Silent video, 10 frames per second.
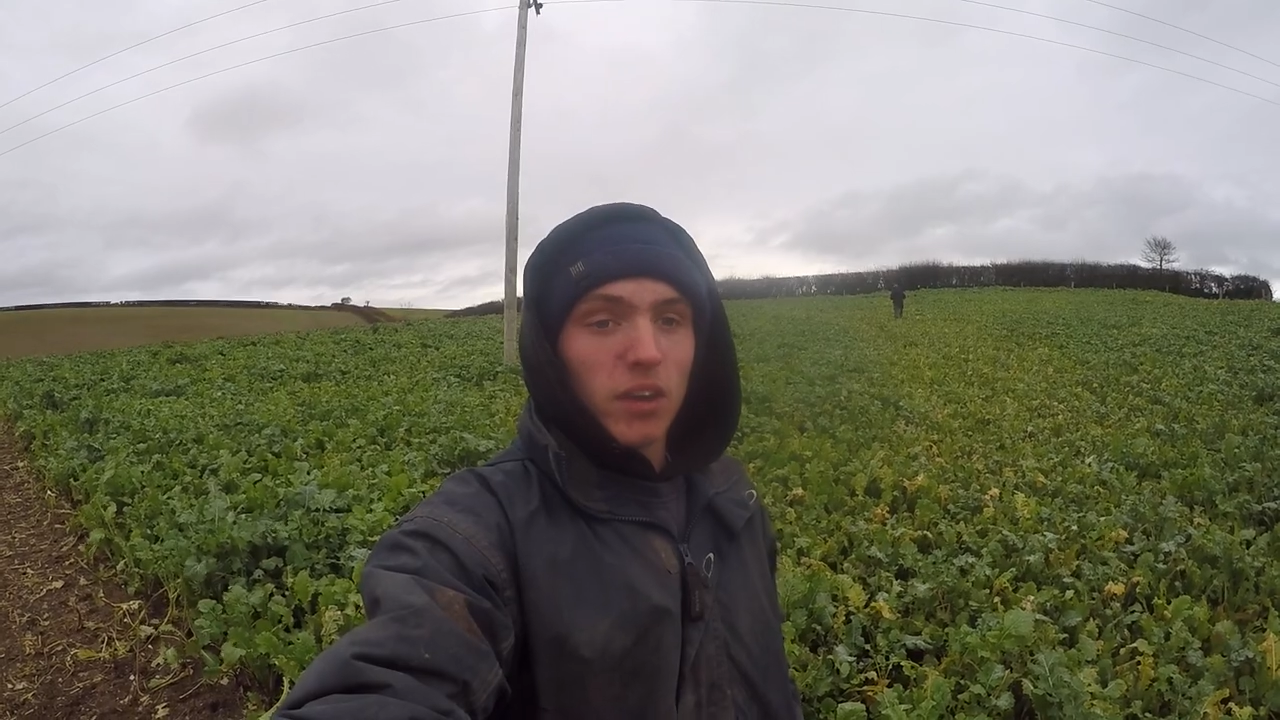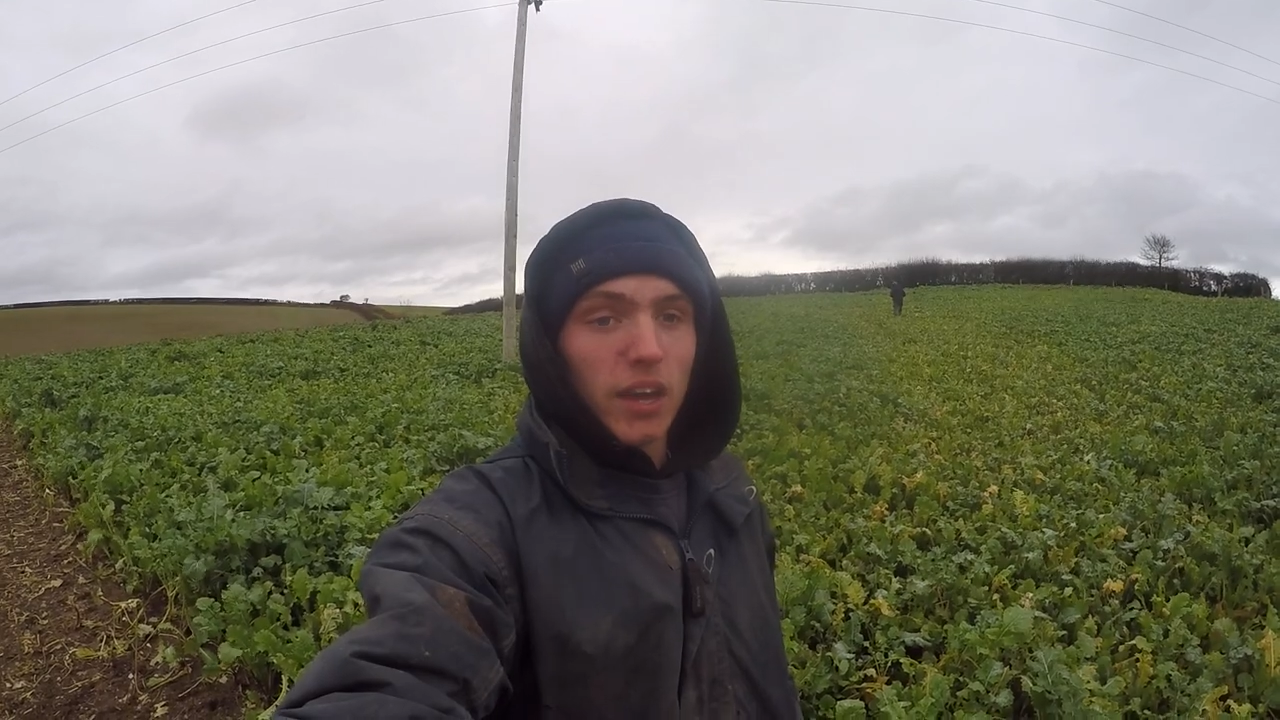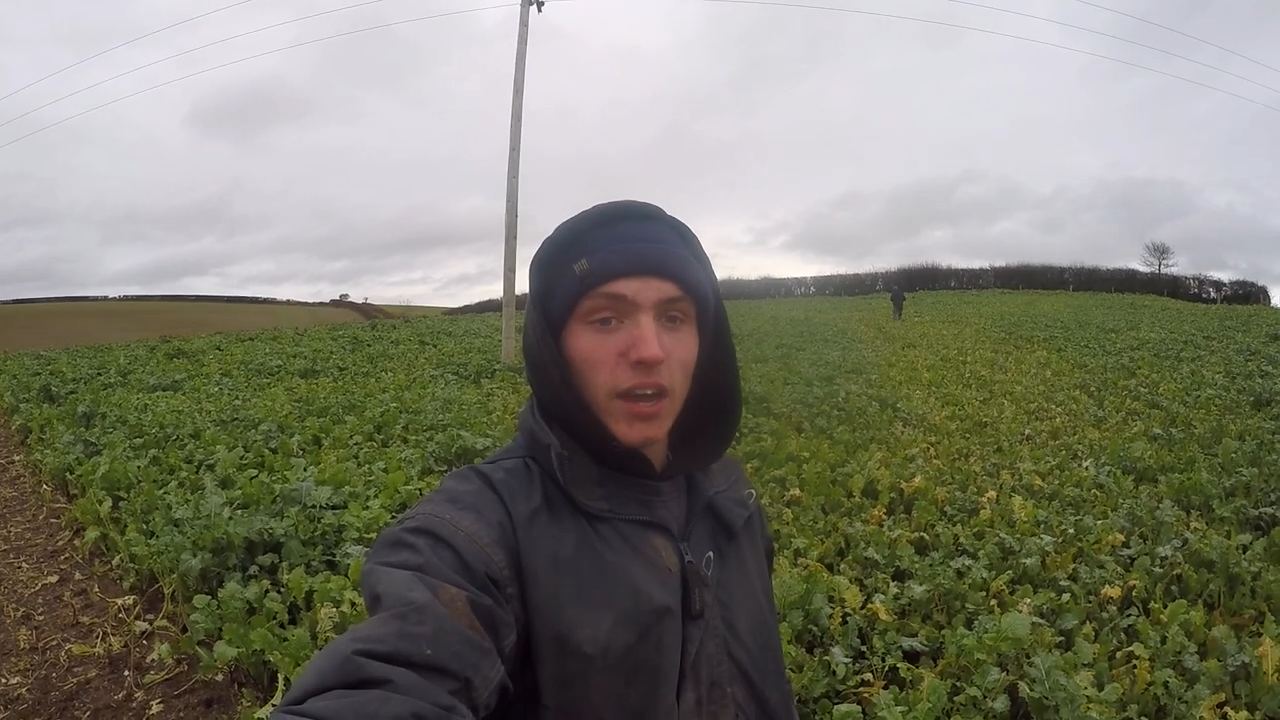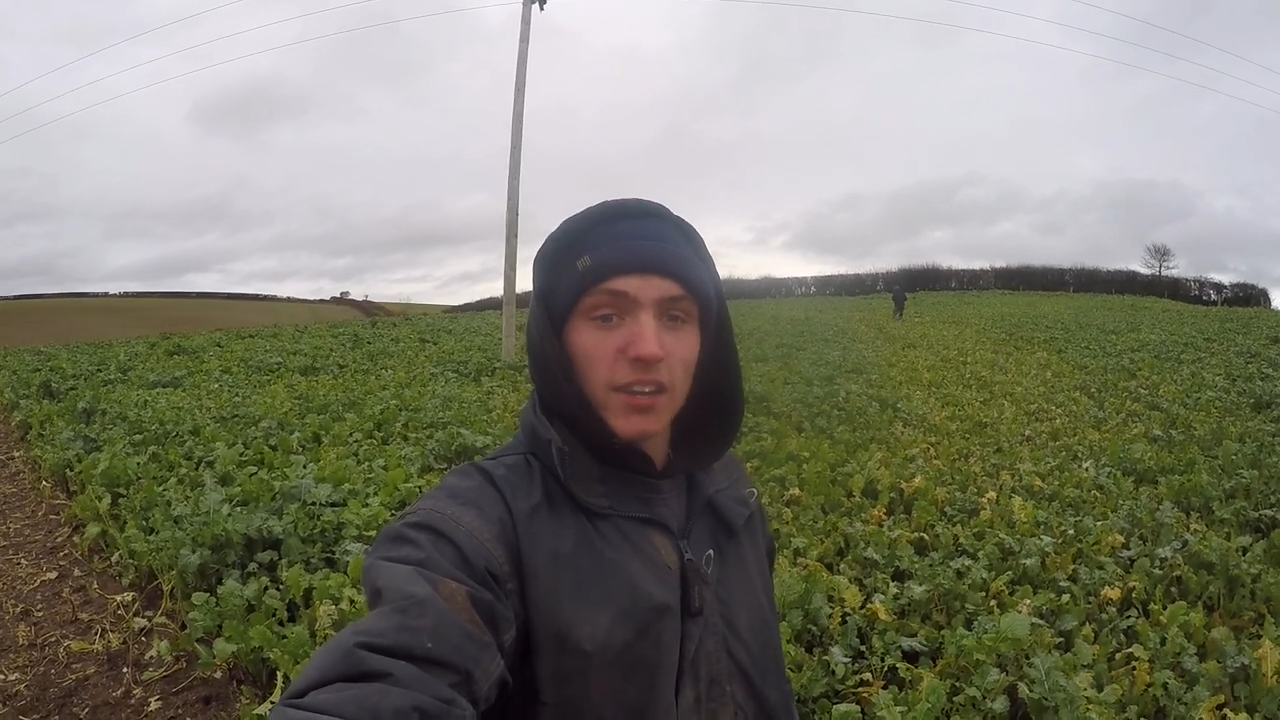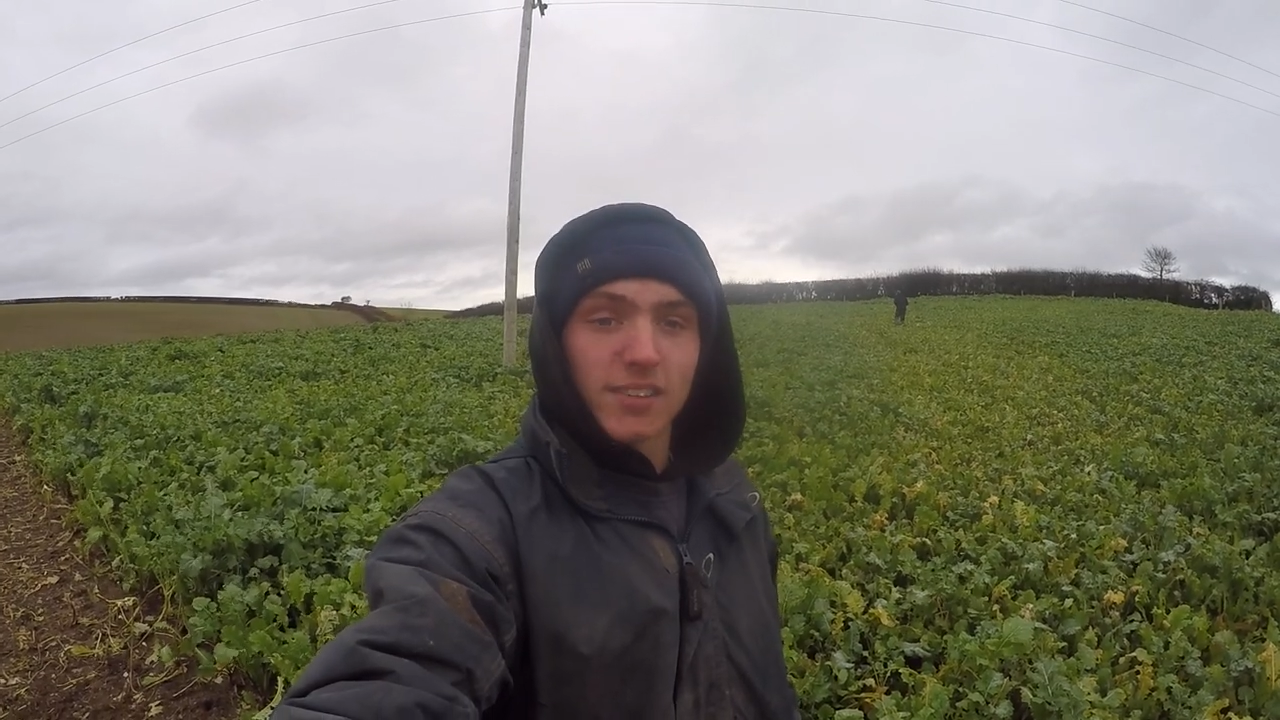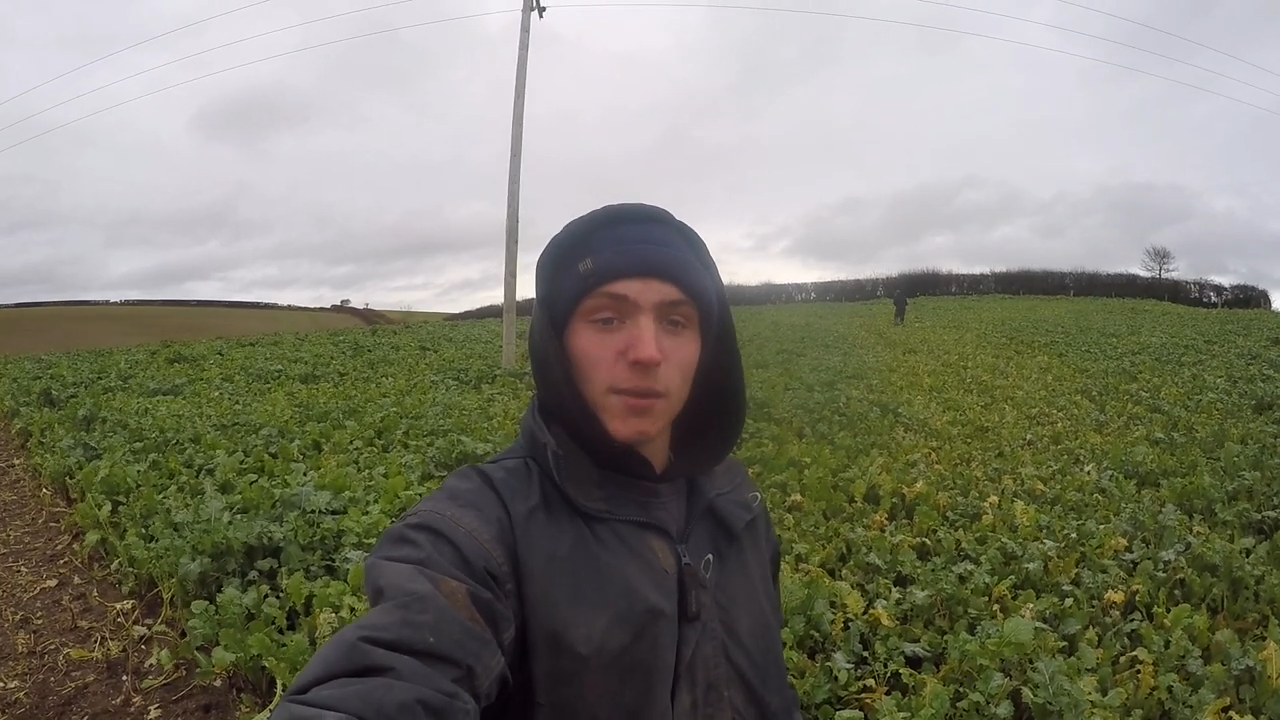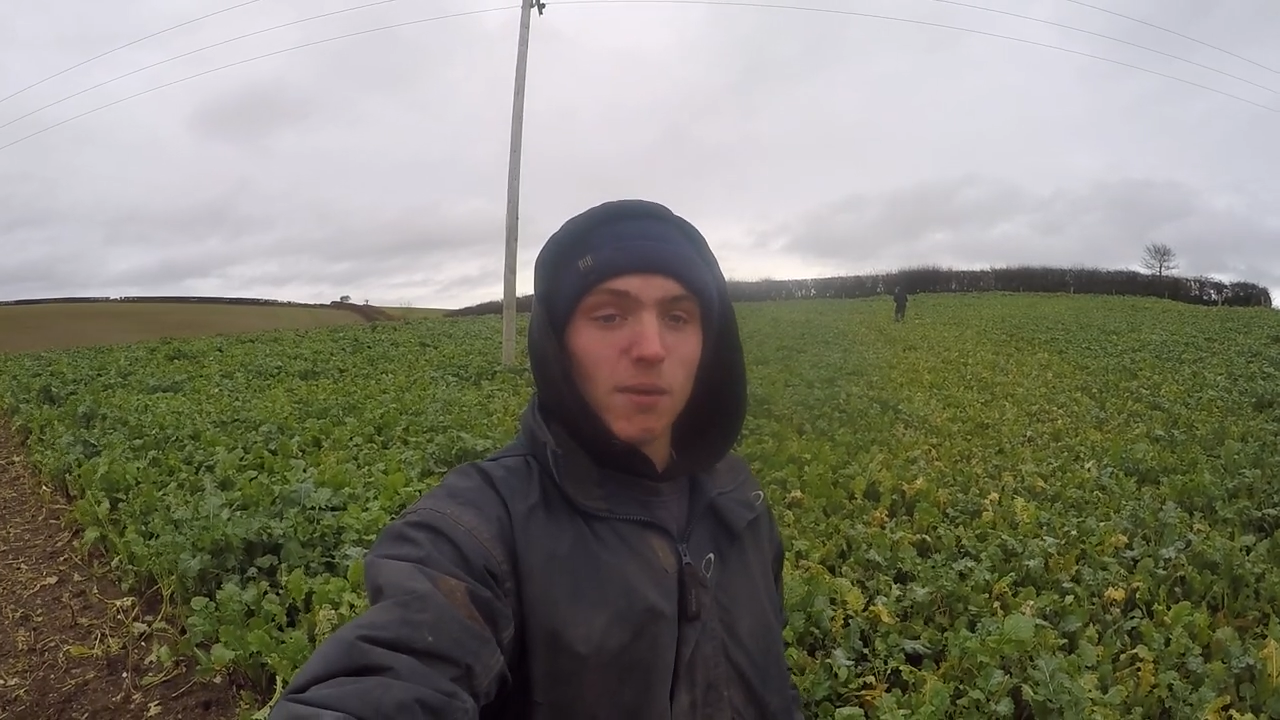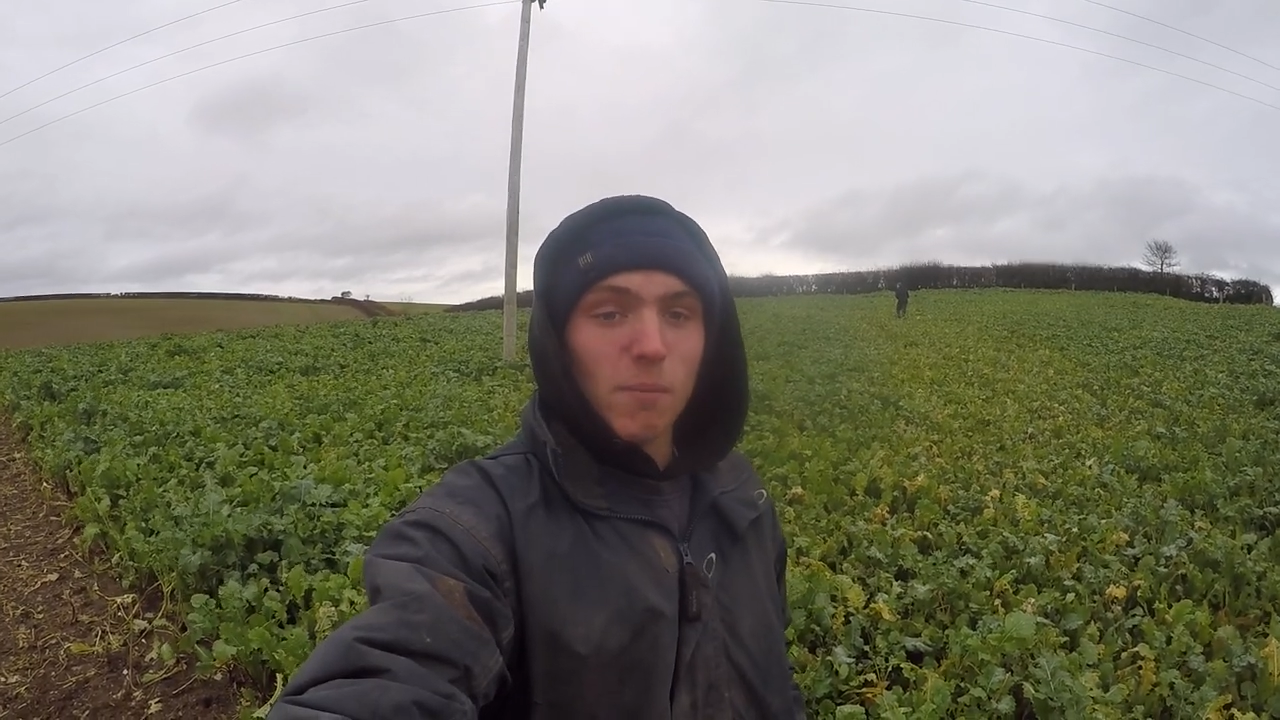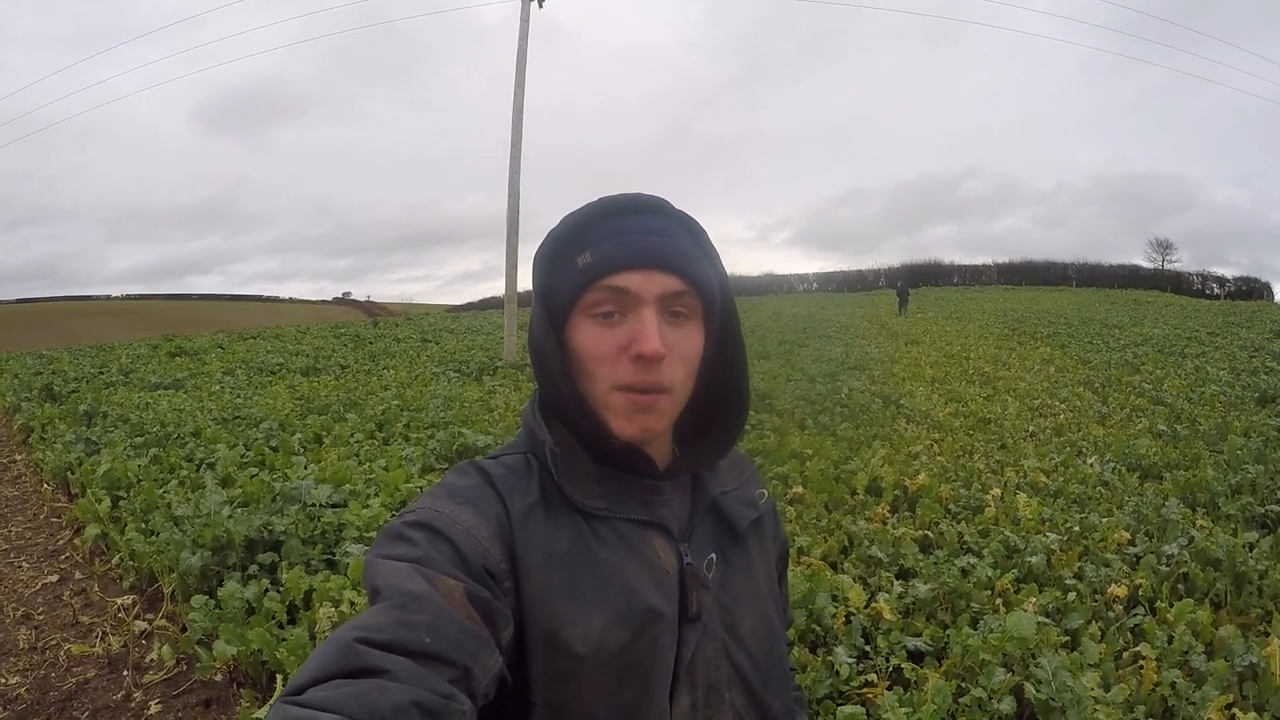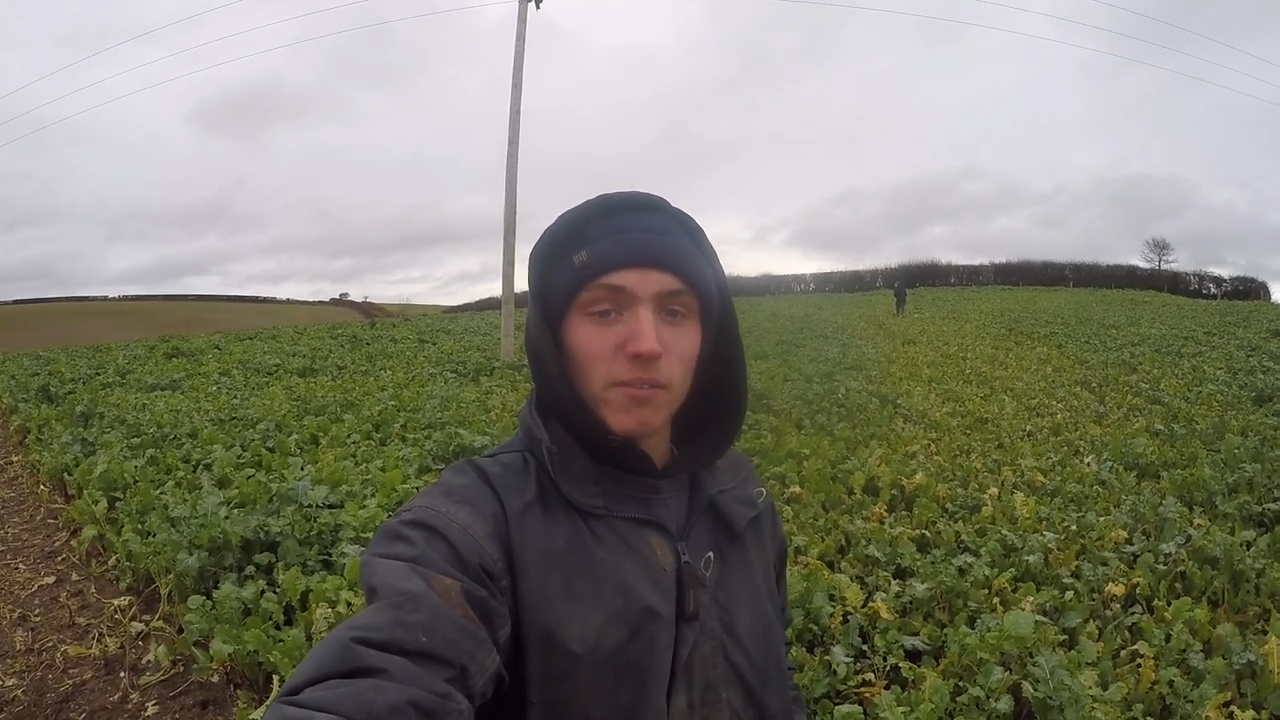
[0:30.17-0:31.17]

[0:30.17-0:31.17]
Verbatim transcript: it's going to be a bit